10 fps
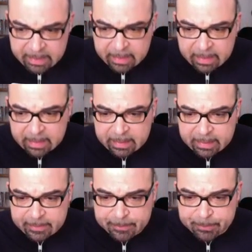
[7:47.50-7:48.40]

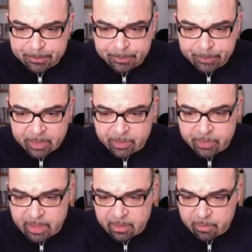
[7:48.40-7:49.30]

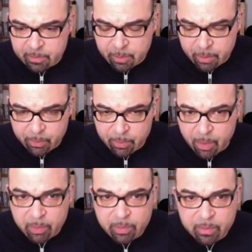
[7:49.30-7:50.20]
Janine Tesori
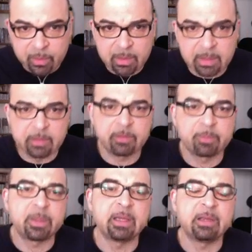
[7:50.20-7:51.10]
wrote this
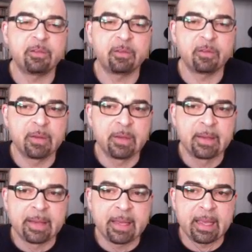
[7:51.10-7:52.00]
piece,
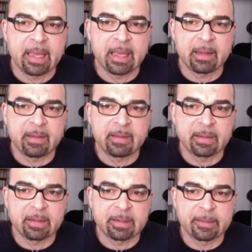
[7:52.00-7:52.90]
and
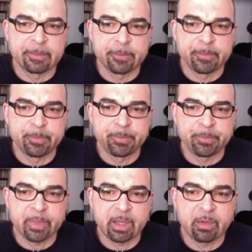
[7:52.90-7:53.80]

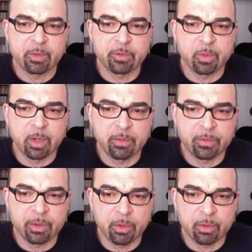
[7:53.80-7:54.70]
it was one
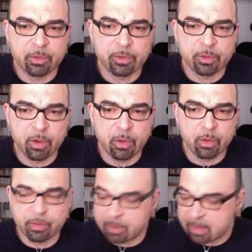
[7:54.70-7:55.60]
of those
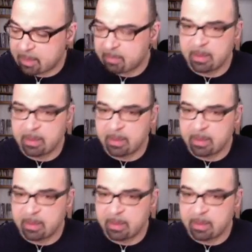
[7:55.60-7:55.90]
shows that